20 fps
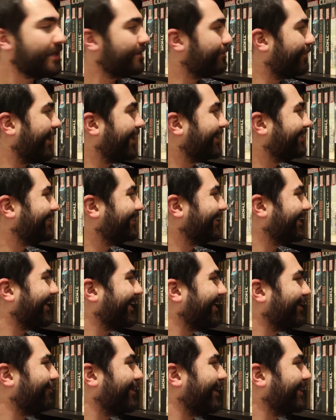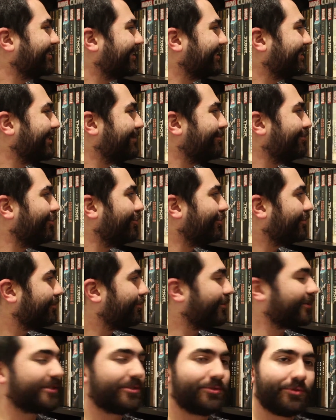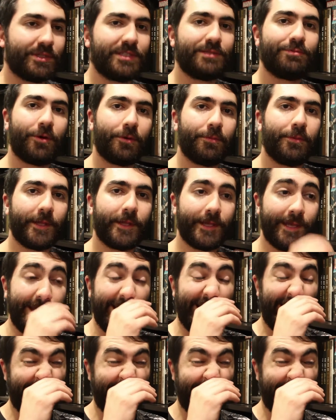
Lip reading: But anyway, as I said, Book Depository is probably,